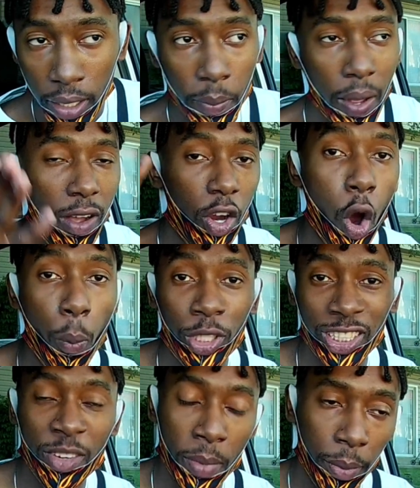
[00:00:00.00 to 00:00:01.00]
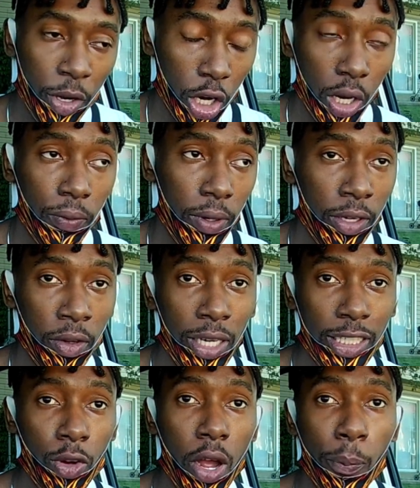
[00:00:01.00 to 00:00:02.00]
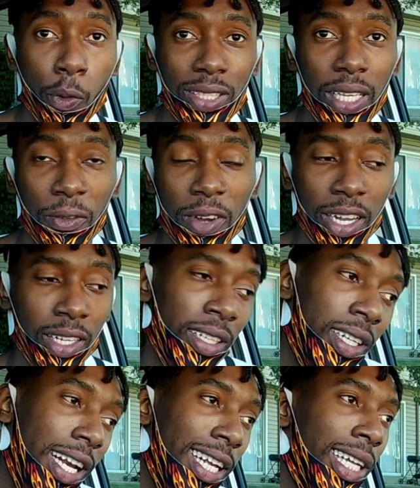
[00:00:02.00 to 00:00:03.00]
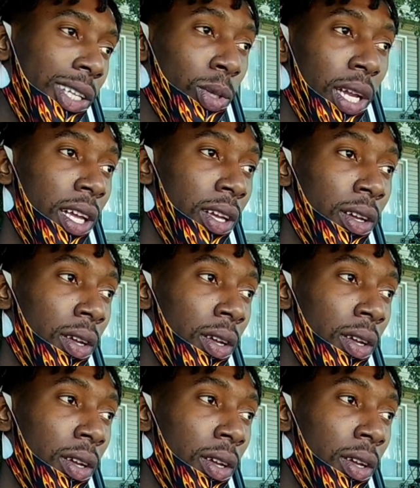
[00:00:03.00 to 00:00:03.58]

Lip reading: I have a couple share with me and my girlfriend. Watch out, we will post a vlog later today.